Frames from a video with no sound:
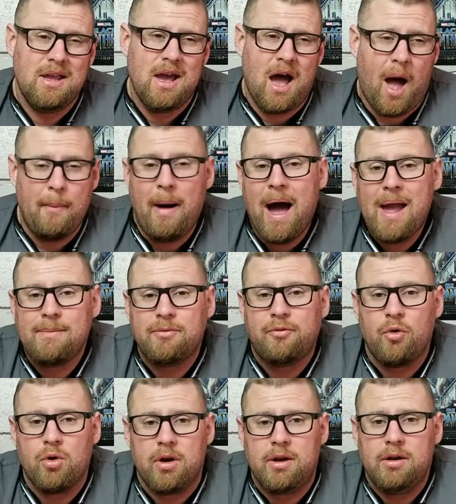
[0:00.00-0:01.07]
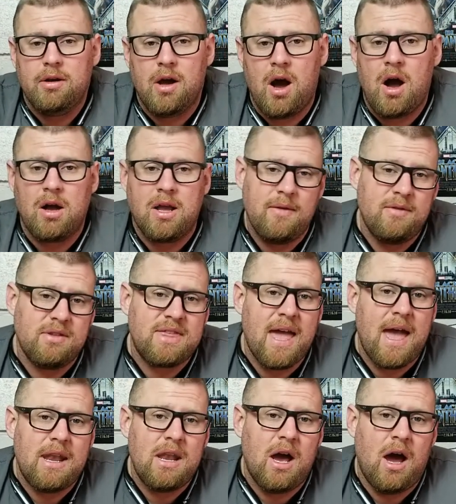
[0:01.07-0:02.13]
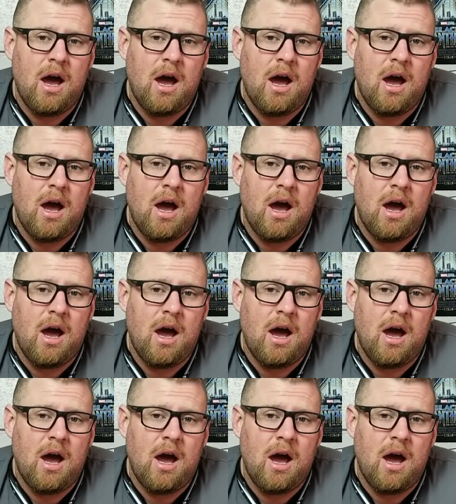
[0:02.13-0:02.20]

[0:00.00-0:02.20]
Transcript: I'm hyped for it. I'll give it that.